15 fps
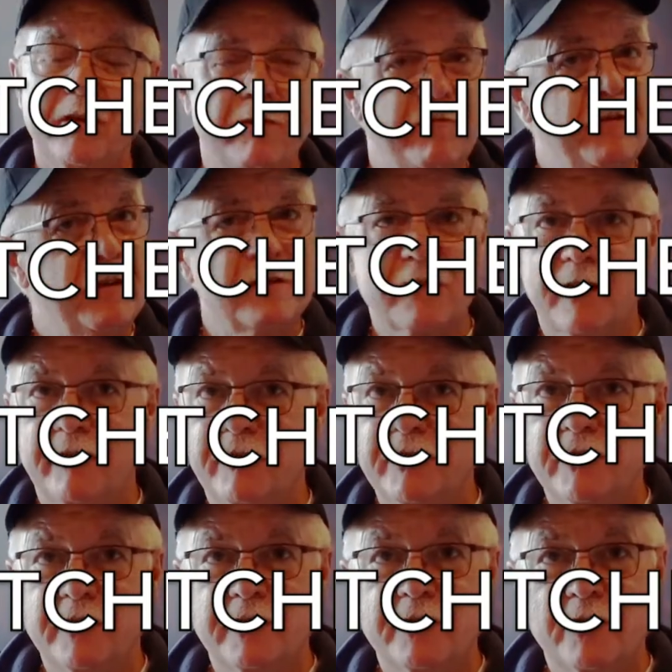that fits every
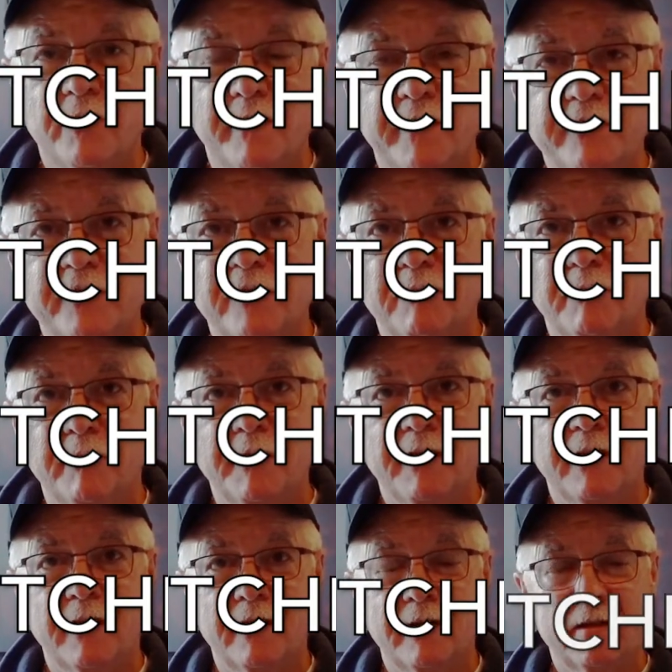situation
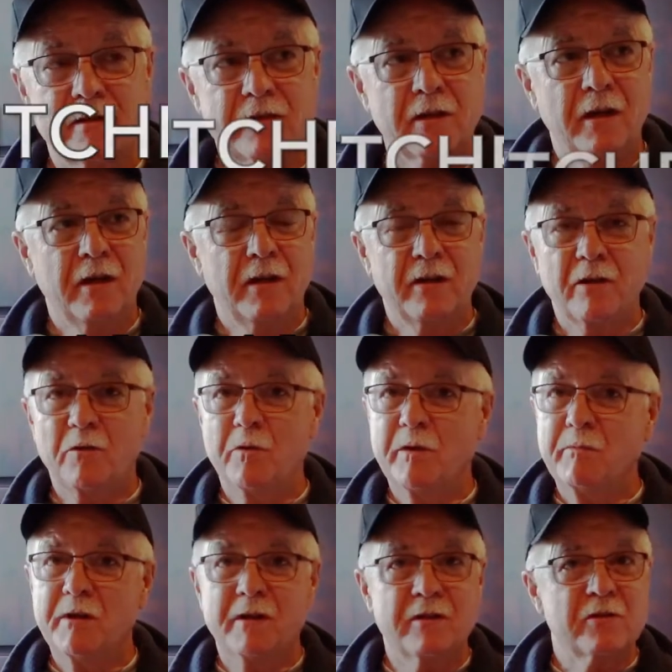because the
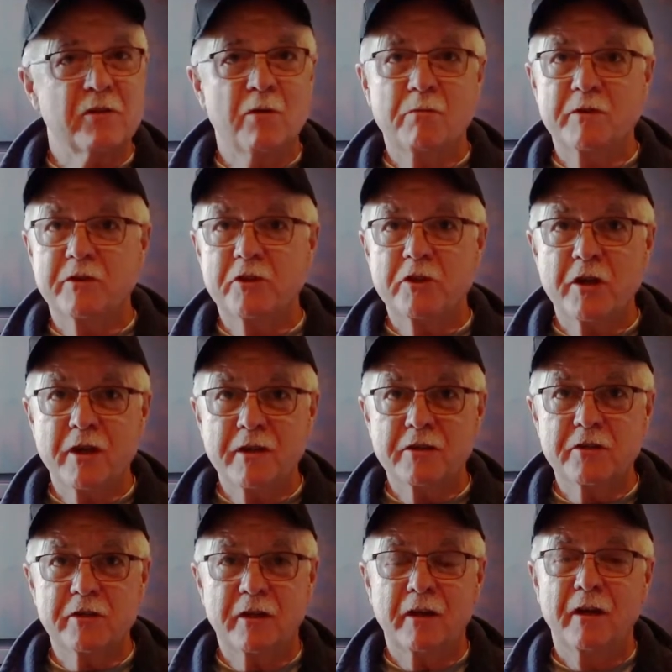equipment is always
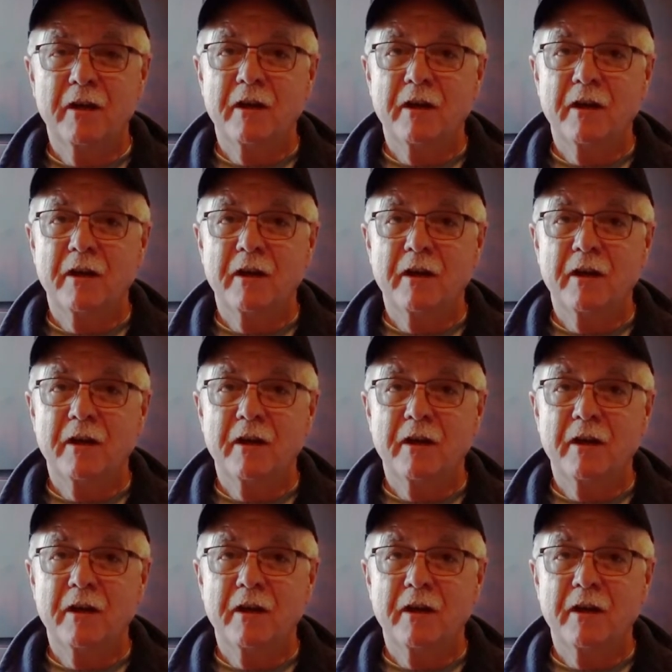changing.